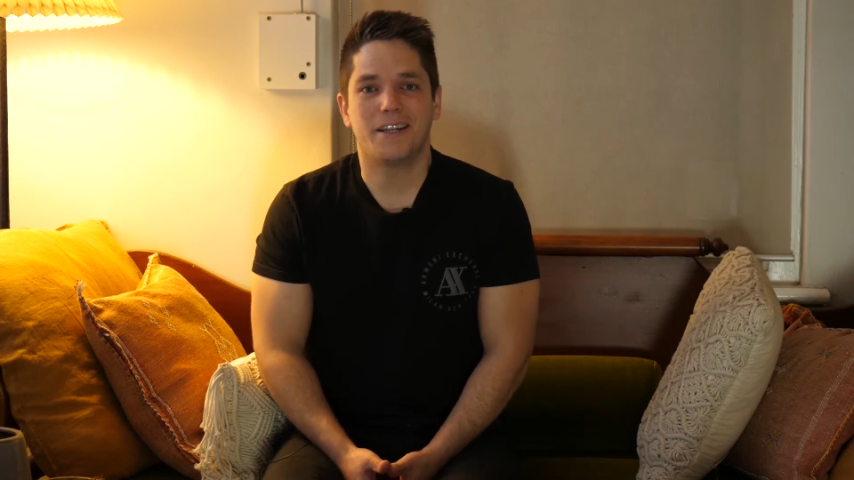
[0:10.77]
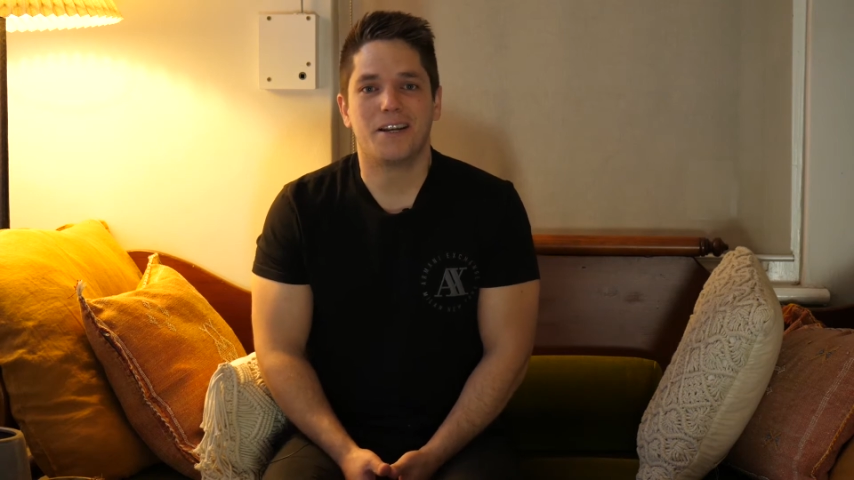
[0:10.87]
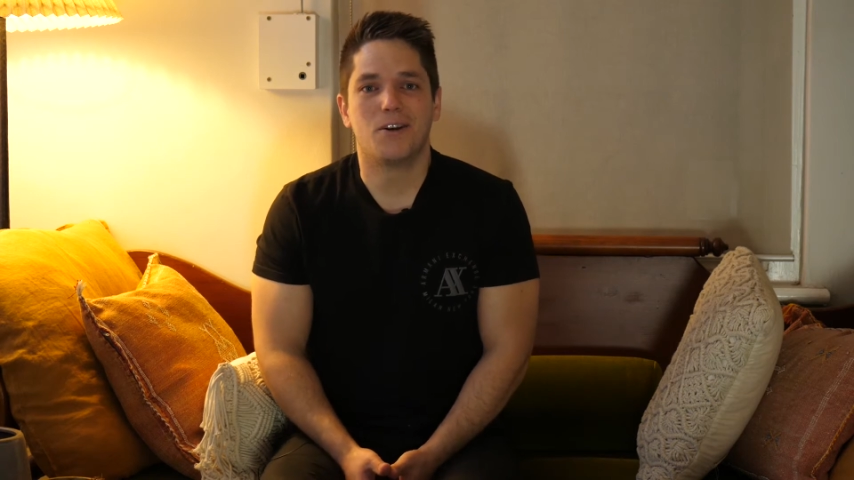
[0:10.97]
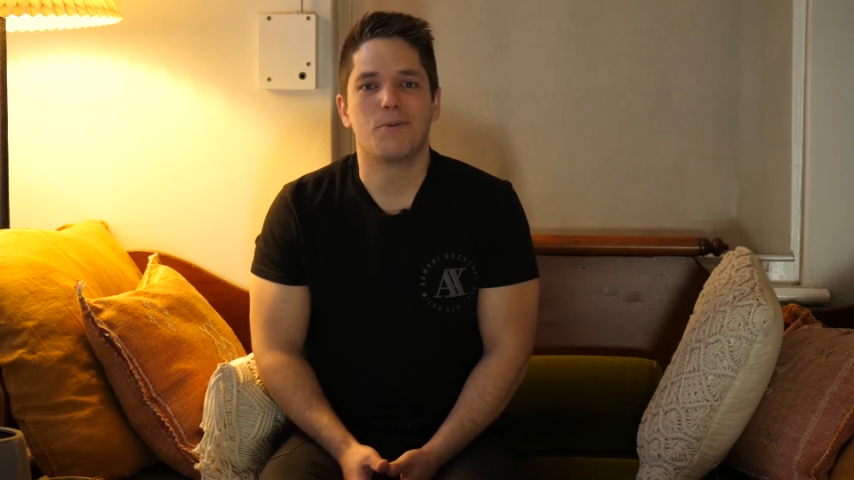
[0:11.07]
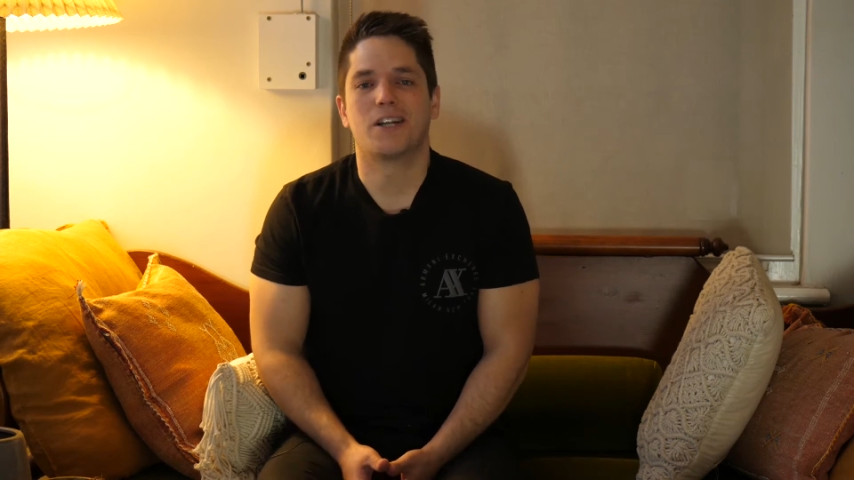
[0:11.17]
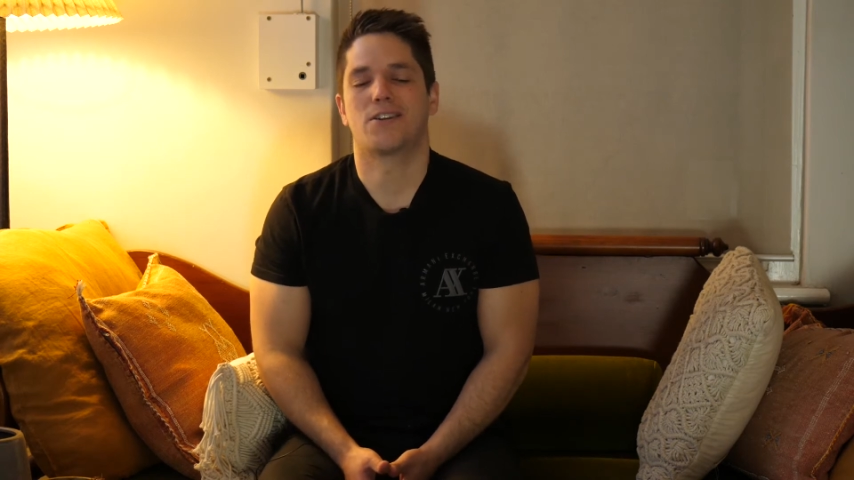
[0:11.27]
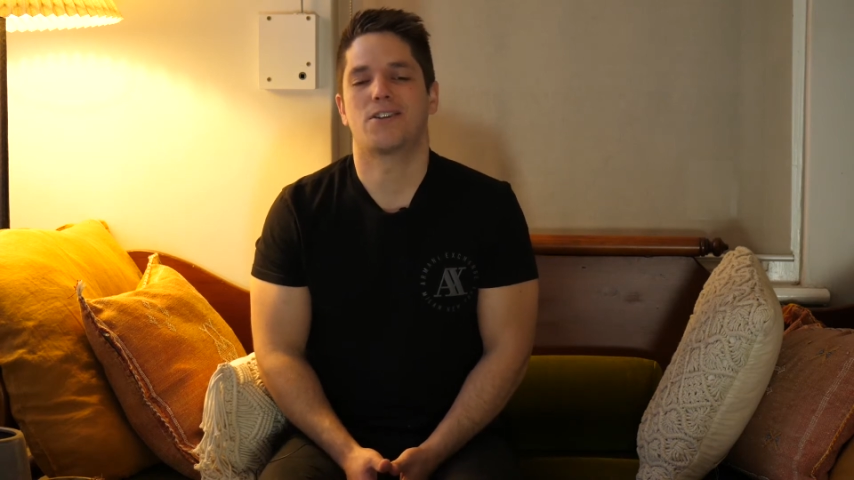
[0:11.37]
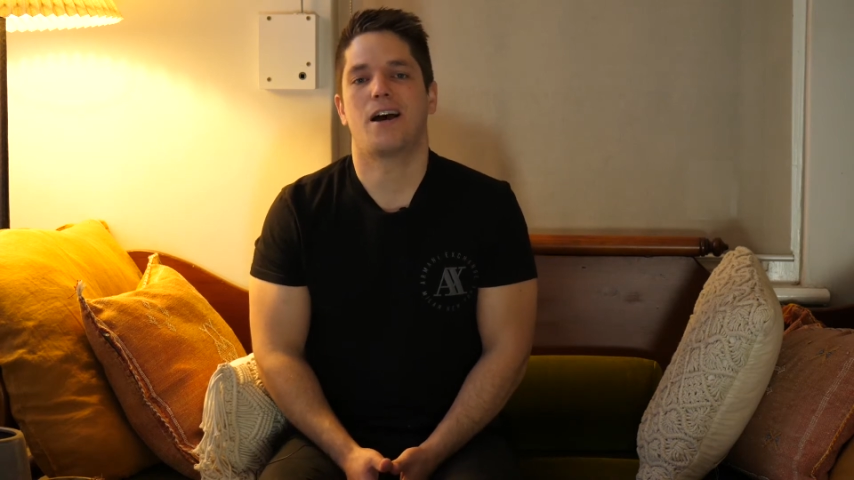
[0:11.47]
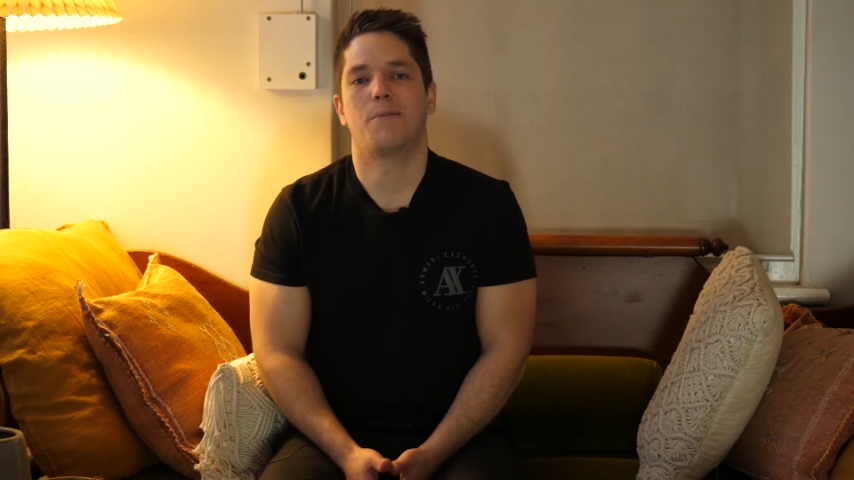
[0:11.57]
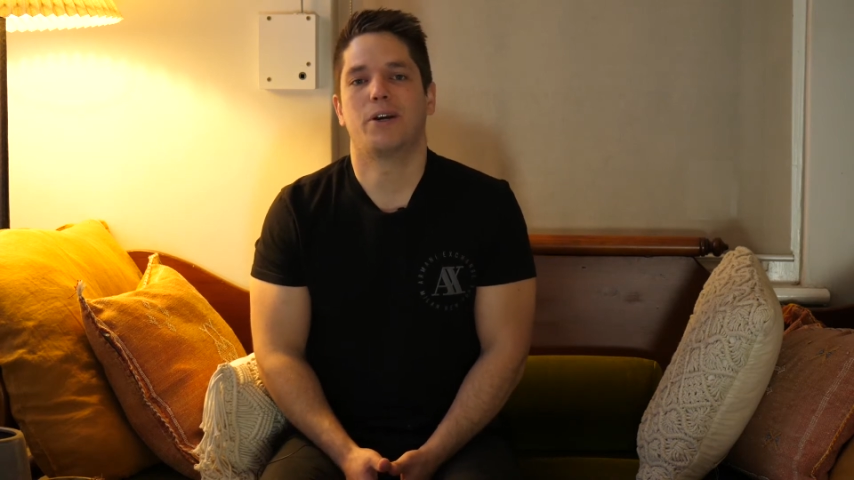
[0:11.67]
and I want to
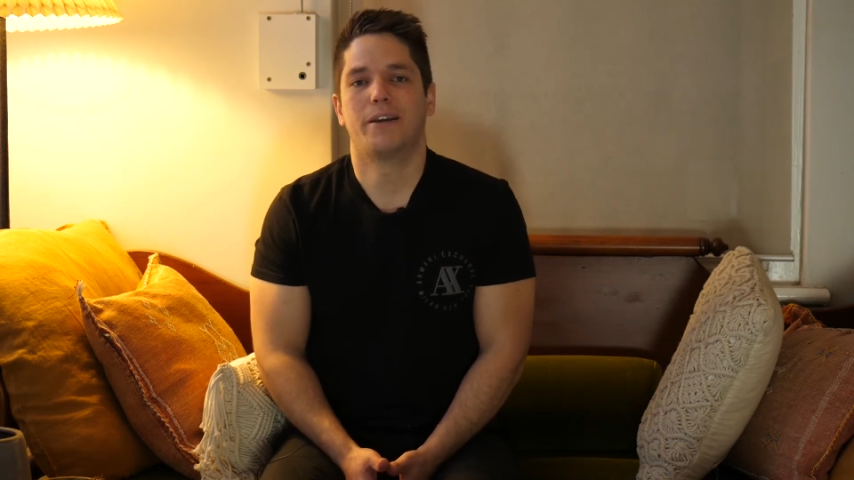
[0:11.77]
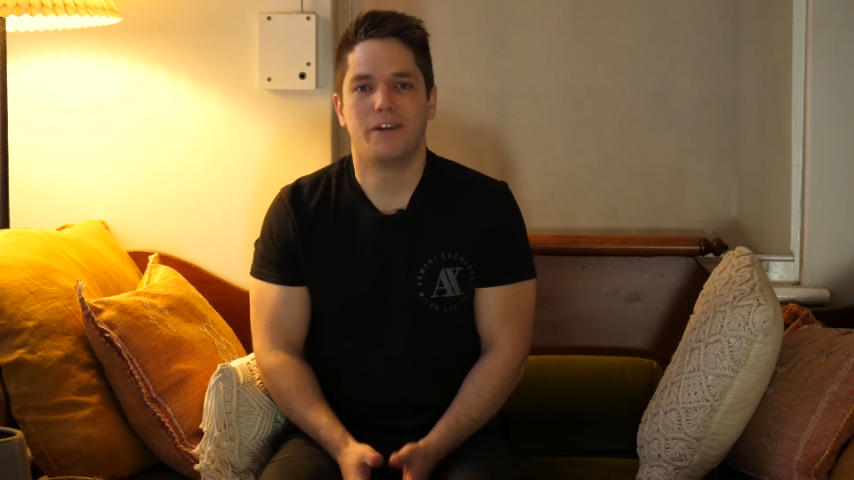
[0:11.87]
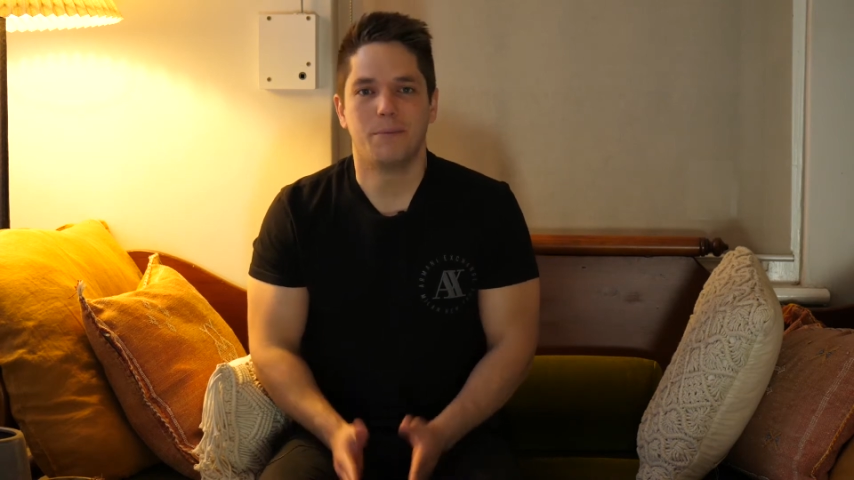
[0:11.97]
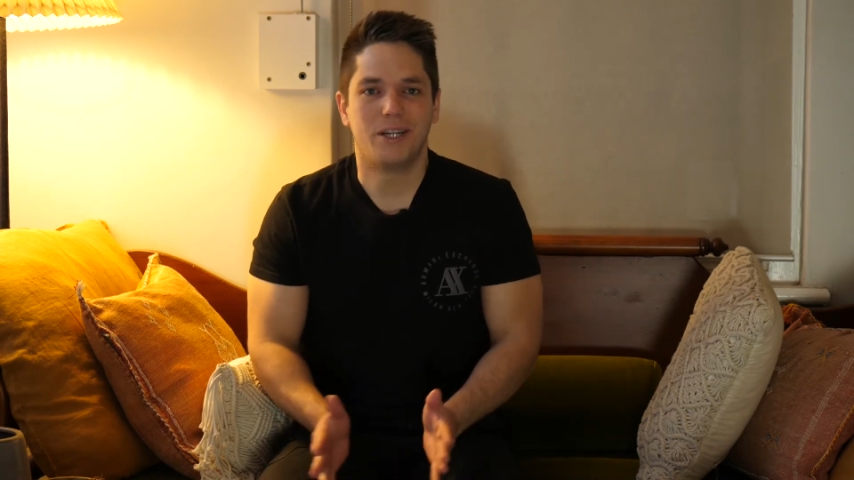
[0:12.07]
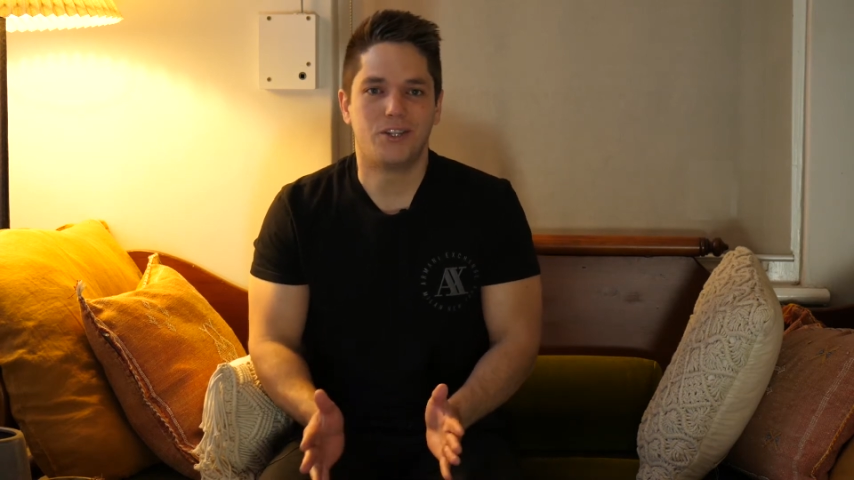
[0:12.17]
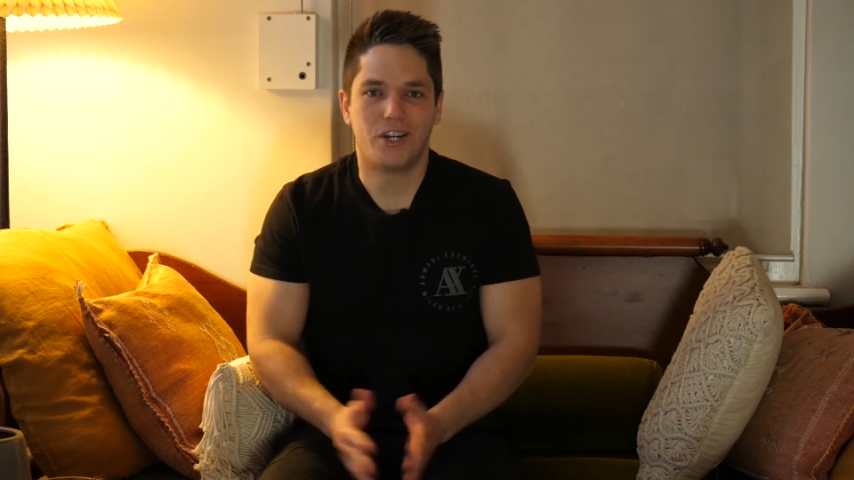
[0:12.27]
start by giving a big